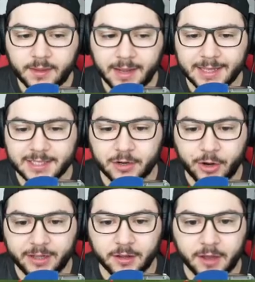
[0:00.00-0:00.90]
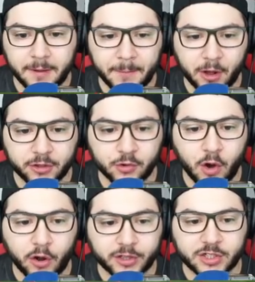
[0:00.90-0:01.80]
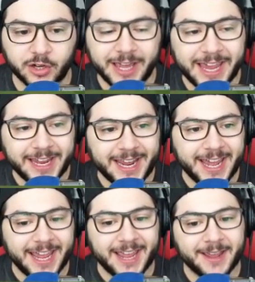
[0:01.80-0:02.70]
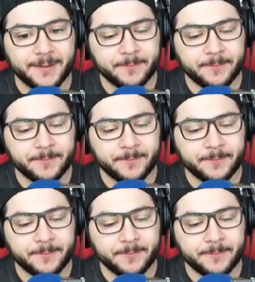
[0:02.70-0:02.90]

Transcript: That's a great-looking ball to Orsolini.